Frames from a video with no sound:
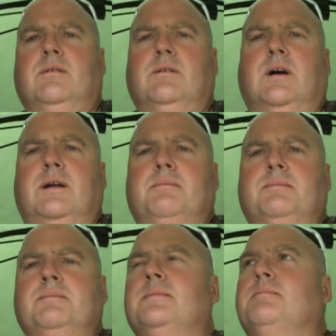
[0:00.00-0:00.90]
Right,
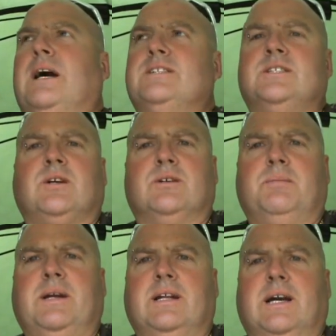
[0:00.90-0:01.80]
Matt's just gone to
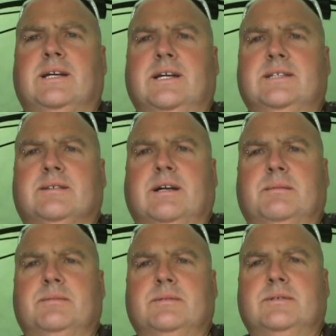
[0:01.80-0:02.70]
pick that geezer
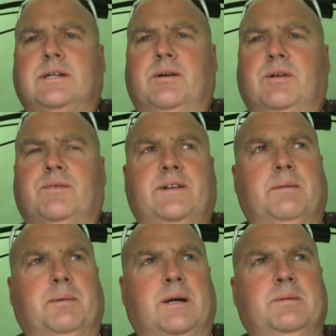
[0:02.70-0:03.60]
up, who's going off in
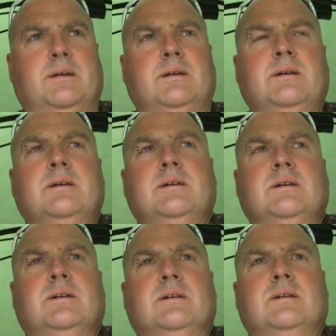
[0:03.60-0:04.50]
the boat,
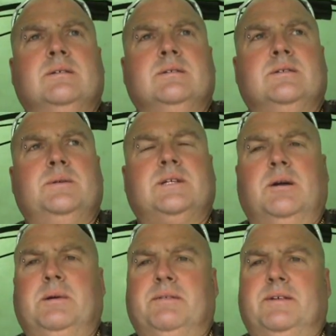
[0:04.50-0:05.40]
do his
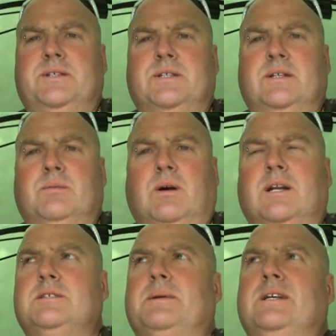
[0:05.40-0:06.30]
own bit of fishing, and
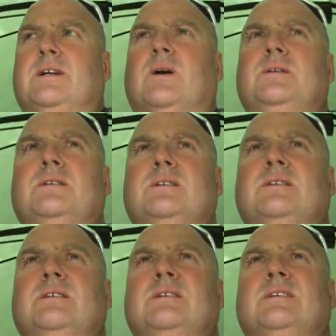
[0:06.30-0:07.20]
while he's been gone,
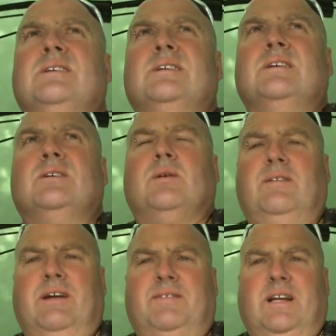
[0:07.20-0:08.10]

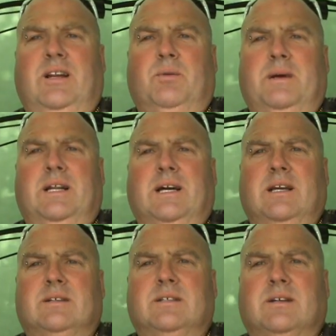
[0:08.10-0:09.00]
we've left it a little bit
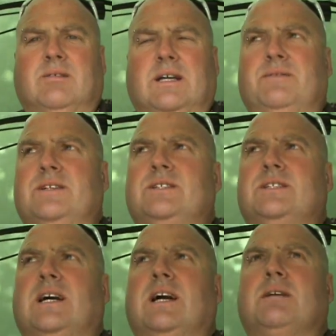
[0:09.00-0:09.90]
later because of the crayfish
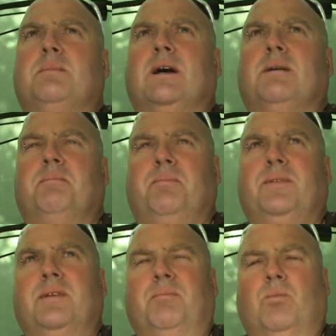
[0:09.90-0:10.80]
attack, but
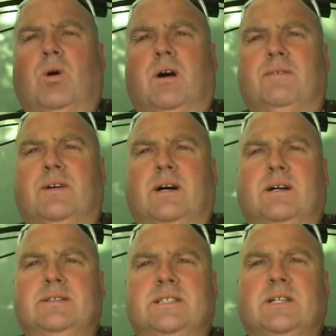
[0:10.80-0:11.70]
what I've
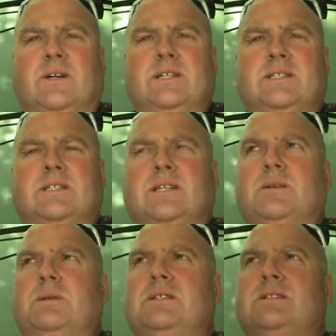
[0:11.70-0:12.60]
decided to
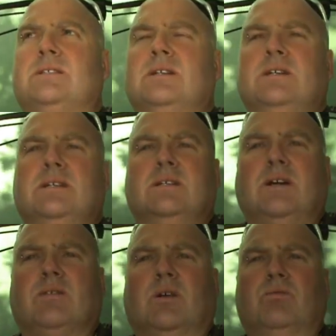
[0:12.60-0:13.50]
do is
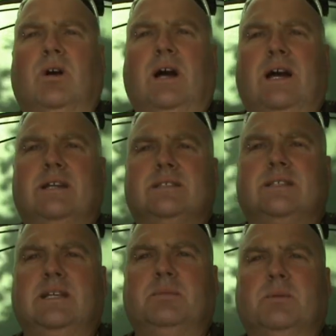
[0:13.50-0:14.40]
I've gone right out into
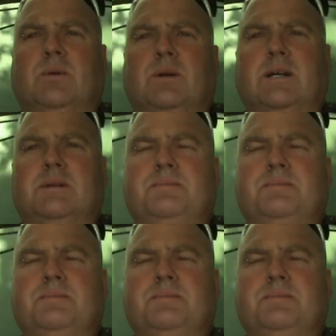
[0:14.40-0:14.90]
deeper water.